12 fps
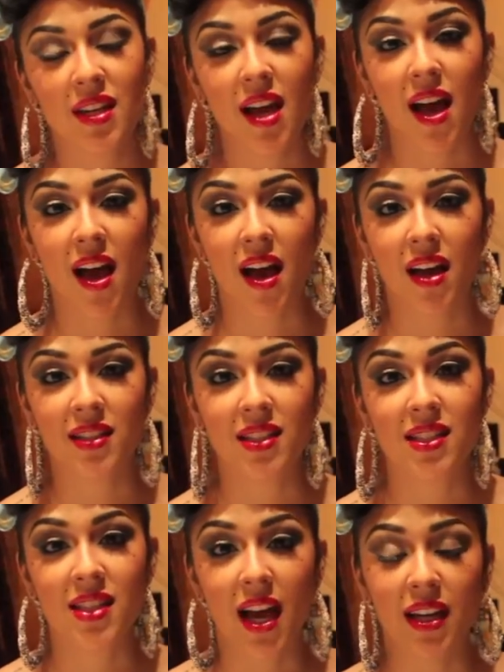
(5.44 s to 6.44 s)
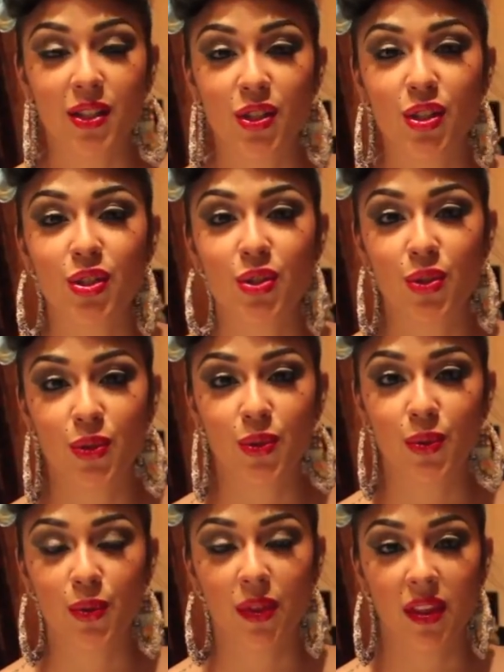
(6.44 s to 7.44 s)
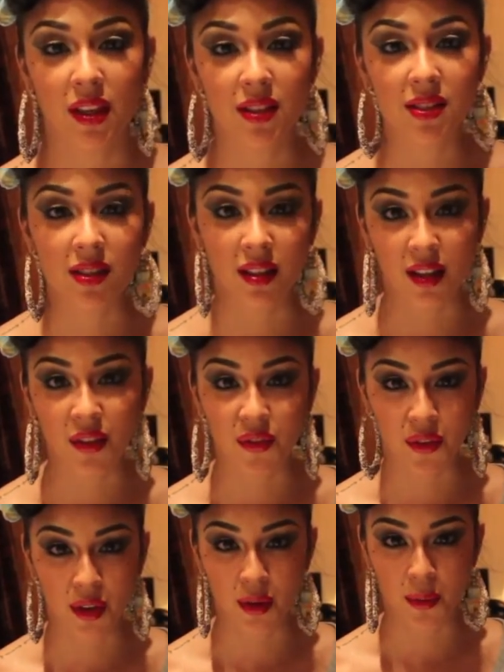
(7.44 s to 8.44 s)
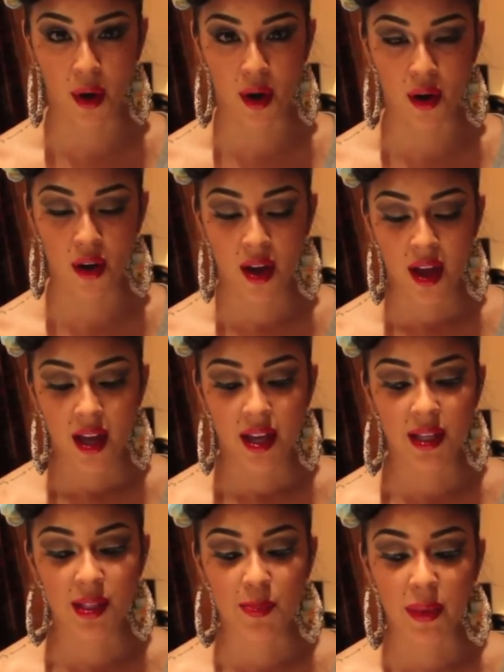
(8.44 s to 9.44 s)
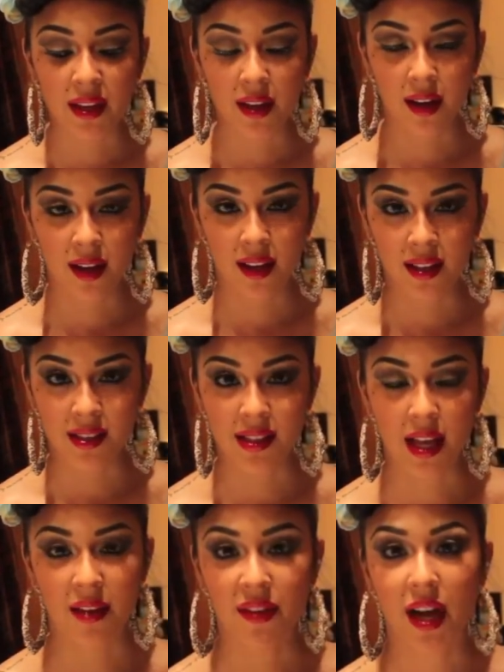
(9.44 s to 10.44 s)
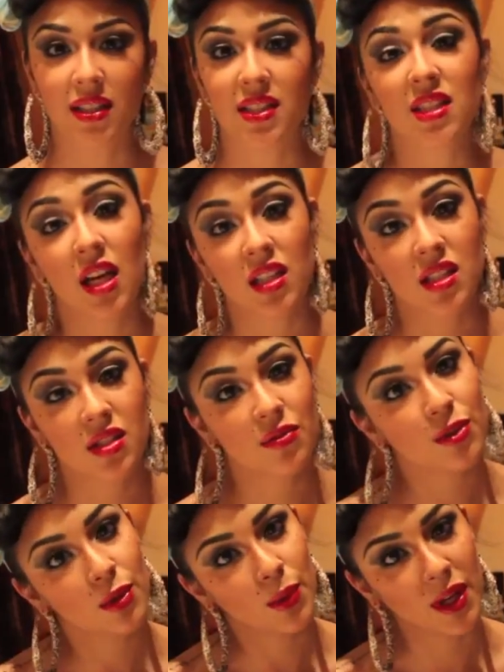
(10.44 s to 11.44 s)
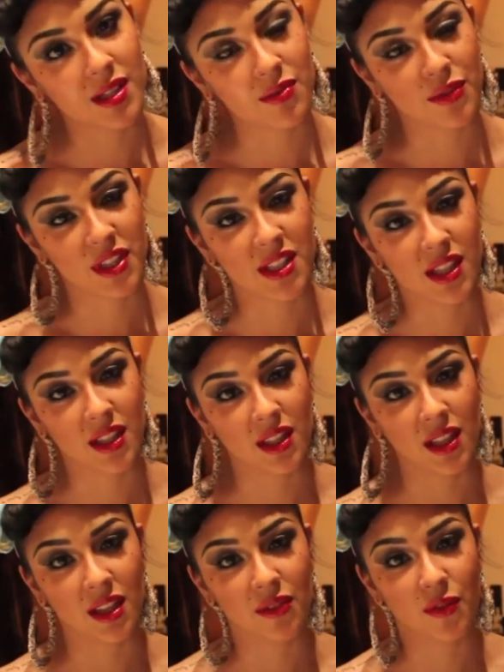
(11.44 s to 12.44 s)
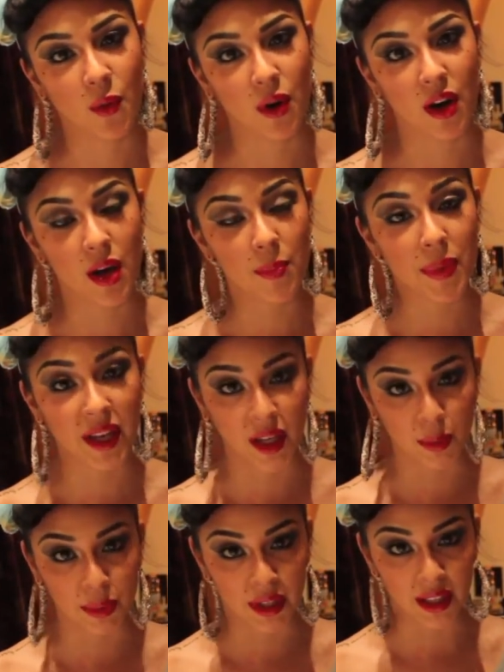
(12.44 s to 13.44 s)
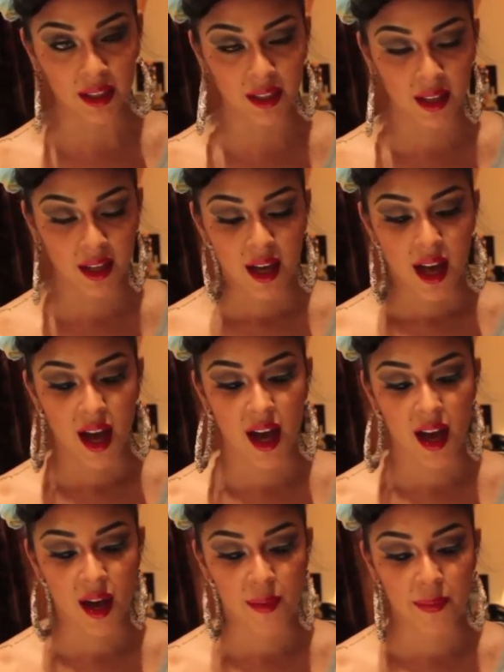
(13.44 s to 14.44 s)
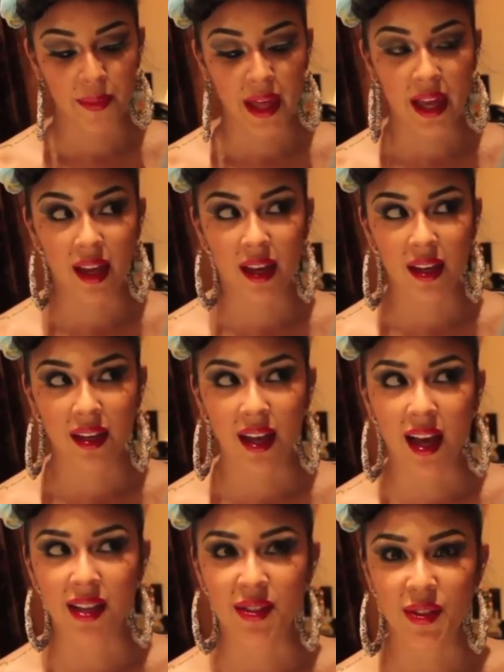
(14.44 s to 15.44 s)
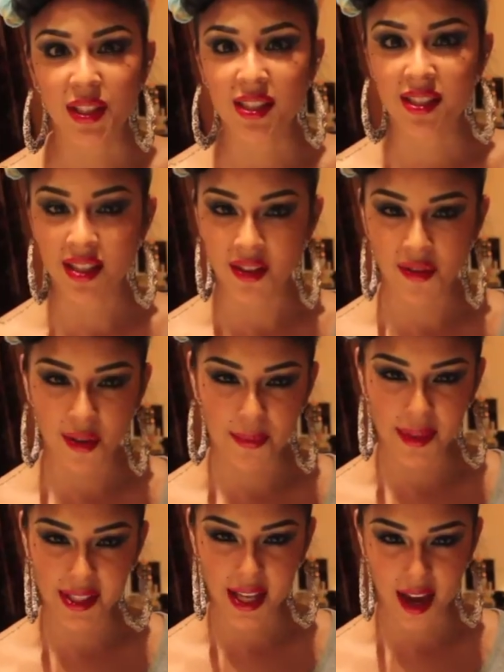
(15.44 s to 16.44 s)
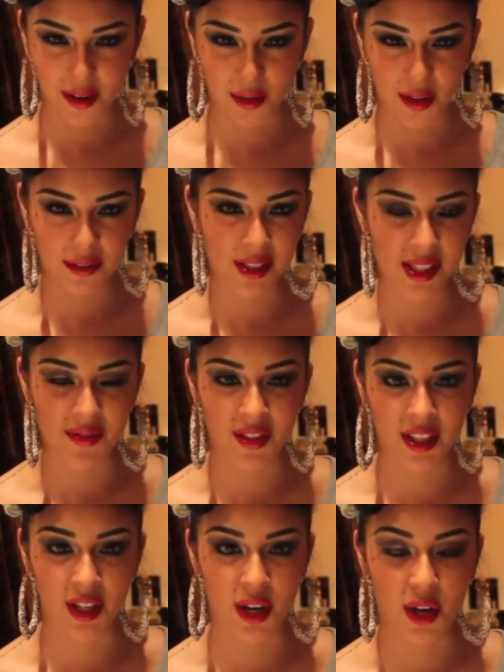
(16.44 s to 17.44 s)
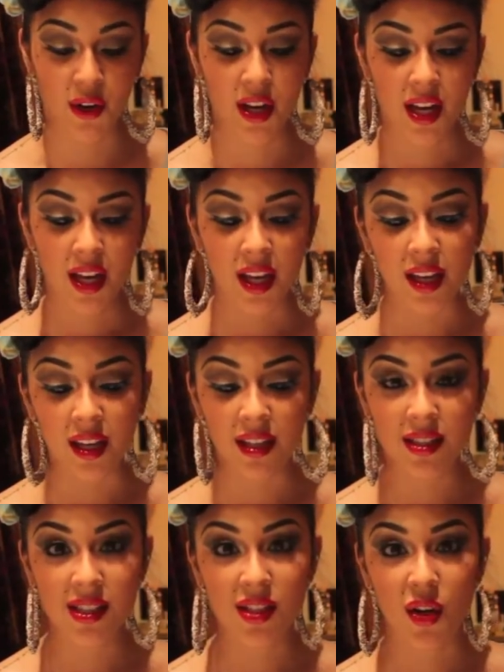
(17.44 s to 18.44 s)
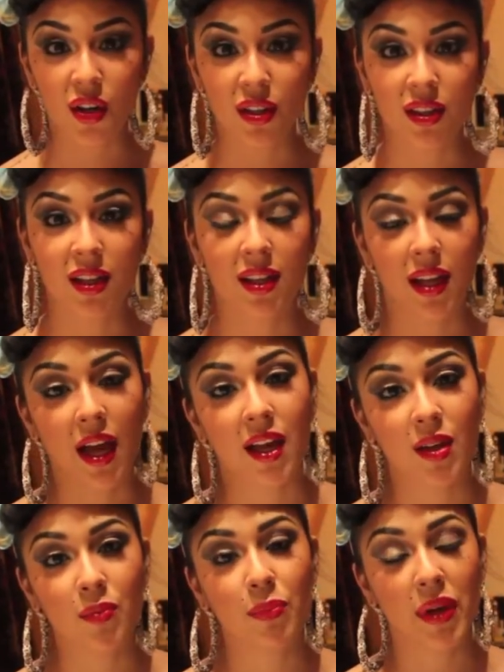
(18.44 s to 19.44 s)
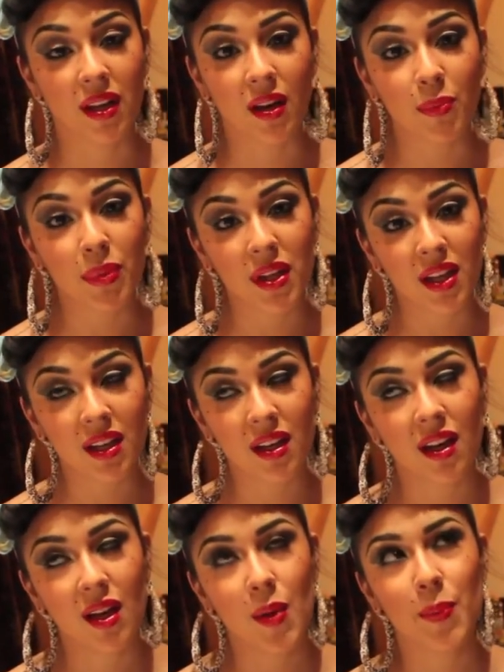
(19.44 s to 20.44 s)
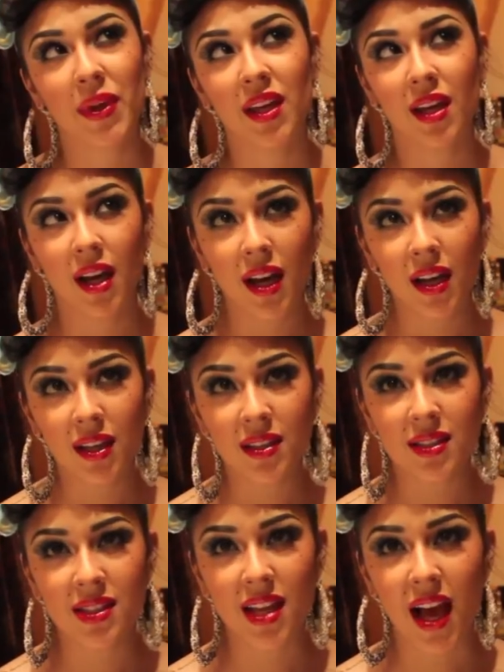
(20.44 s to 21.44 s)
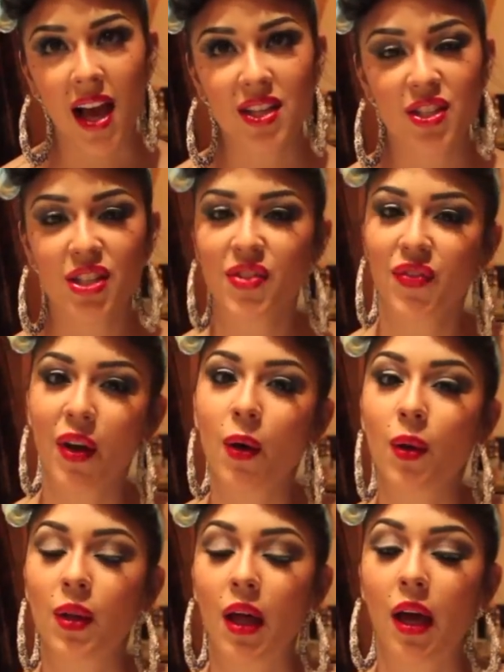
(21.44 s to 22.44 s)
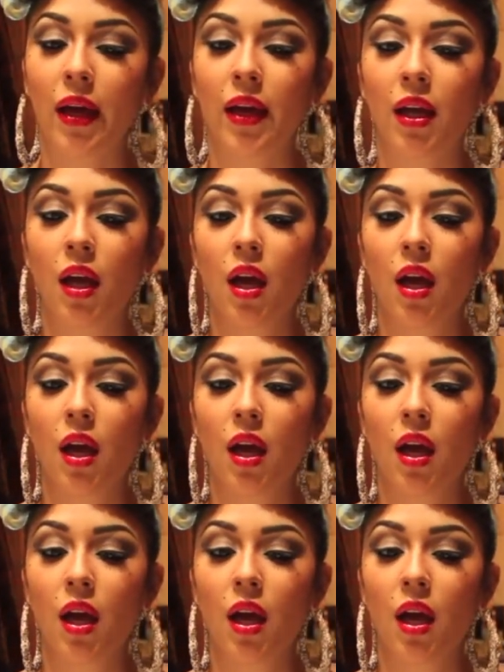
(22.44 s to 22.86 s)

I decided to do this look for you all is because I've gotten tons of requests recently for a pinup look. And as you can see from the title of this video, it is called the Latin pinup look because I just felt like,